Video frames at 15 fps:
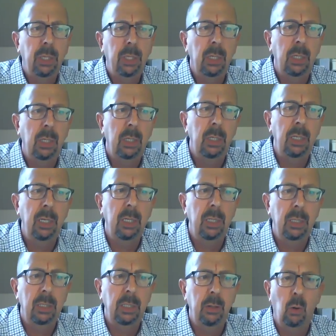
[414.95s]

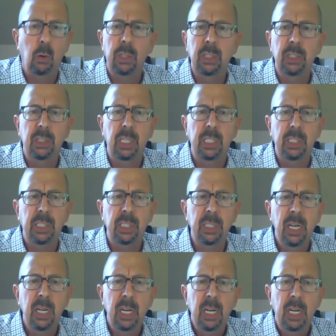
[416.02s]
an organization
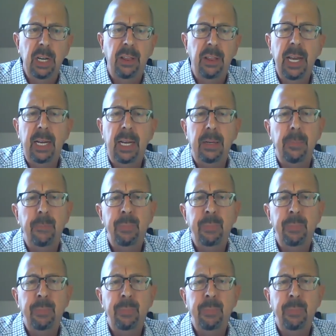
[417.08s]
that